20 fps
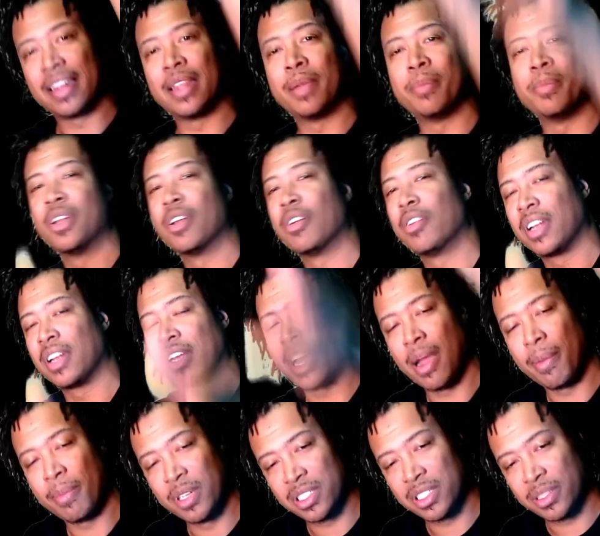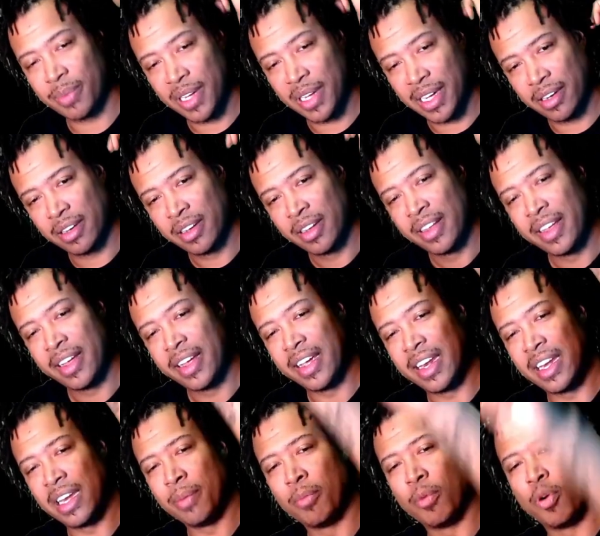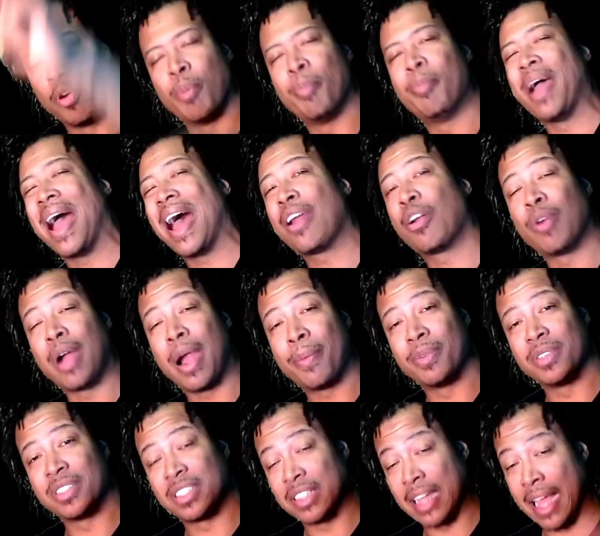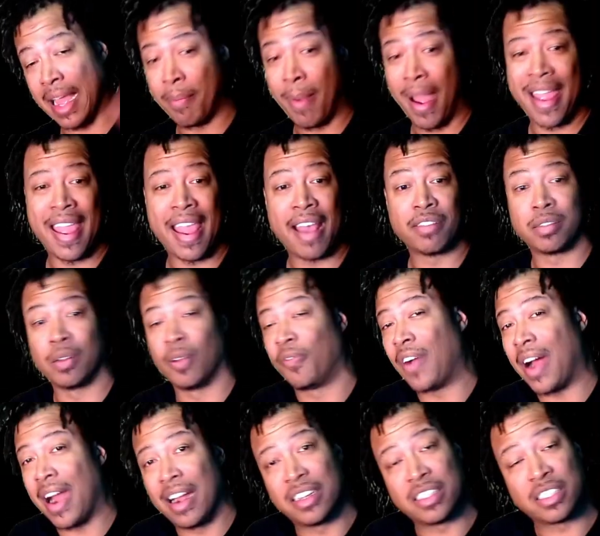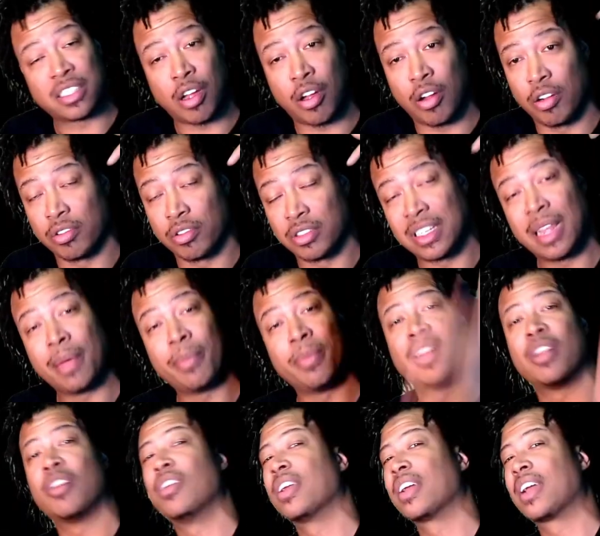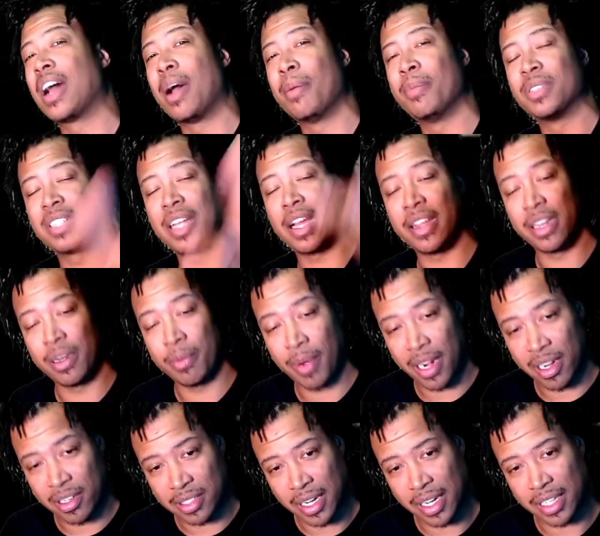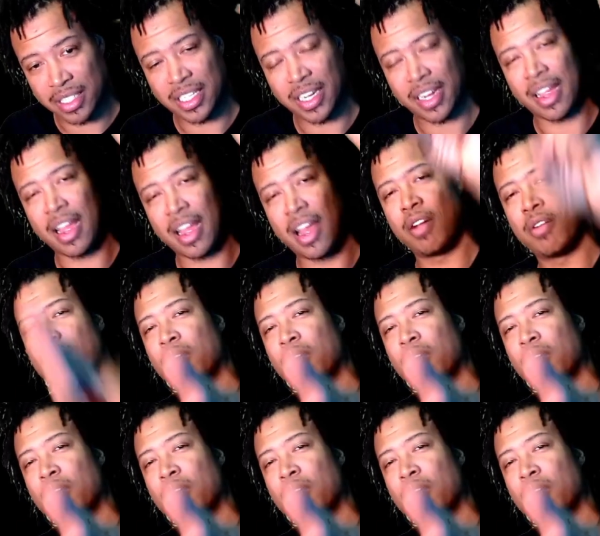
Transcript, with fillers: Let me know in the comments, man. Any more battle rappers that might have some fire songs? Let me know in the comments how anybody else I can check out.